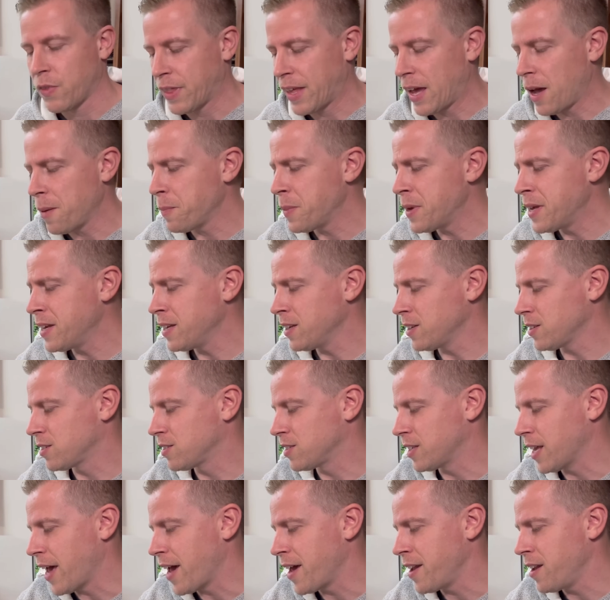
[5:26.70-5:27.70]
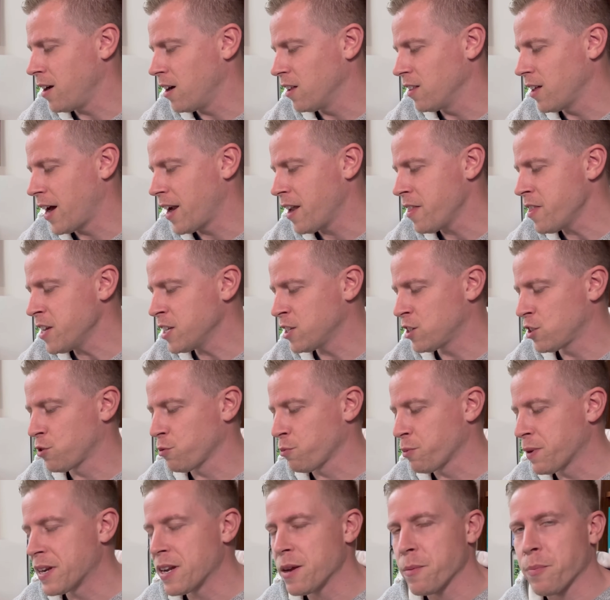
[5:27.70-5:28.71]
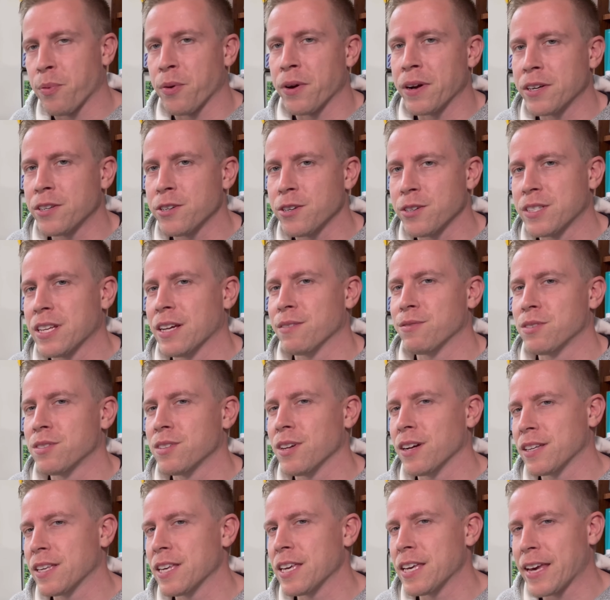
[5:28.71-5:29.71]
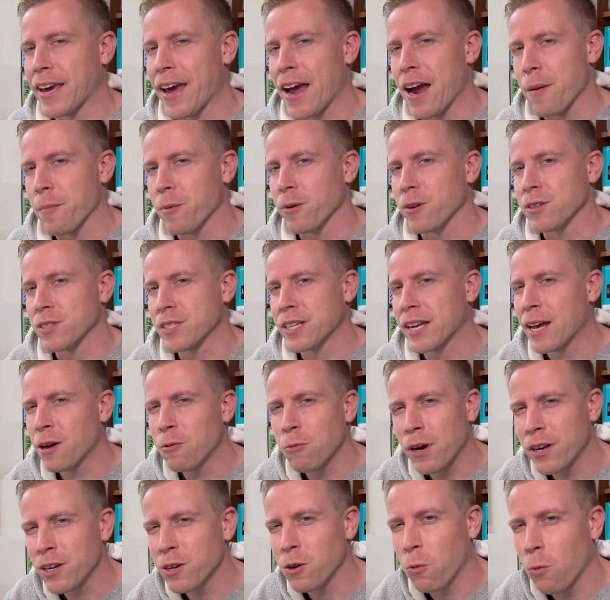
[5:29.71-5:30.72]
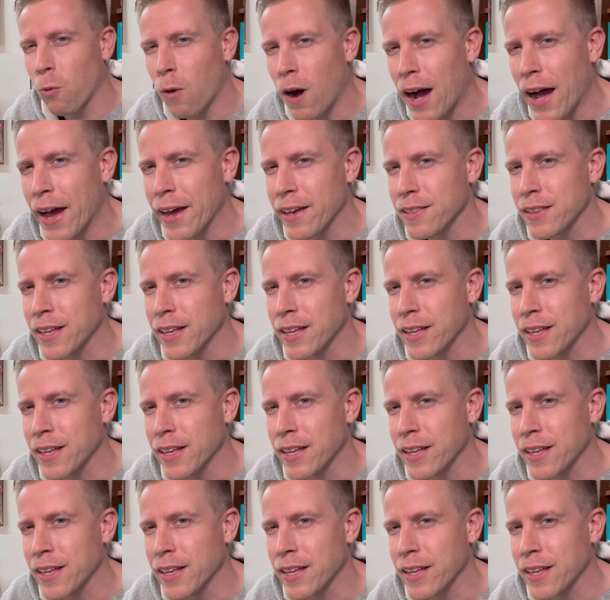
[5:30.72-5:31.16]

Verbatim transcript: That being said, a lot of these 3D printers have sucky cameras, and I wonder why.